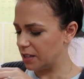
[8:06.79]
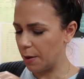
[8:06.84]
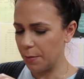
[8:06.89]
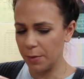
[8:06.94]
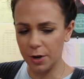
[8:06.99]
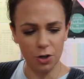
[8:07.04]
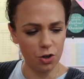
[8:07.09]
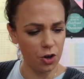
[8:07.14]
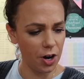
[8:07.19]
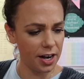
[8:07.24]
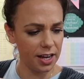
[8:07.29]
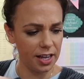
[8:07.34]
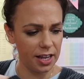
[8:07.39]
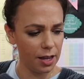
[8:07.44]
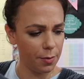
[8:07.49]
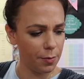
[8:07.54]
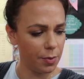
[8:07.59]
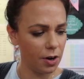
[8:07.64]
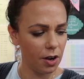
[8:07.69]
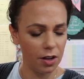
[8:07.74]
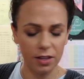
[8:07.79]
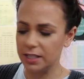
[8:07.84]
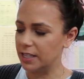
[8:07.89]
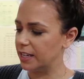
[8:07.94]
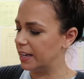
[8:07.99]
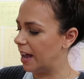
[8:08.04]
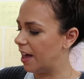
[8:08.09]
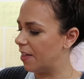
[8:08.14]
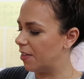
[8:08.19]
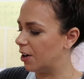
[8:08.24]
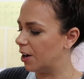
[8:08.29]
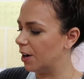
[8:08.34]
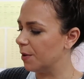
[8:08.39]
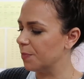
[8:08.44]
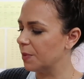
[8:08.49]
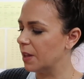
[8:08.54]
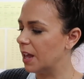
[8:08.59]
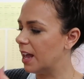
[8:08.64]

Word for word: I'm gonna try to keep it all together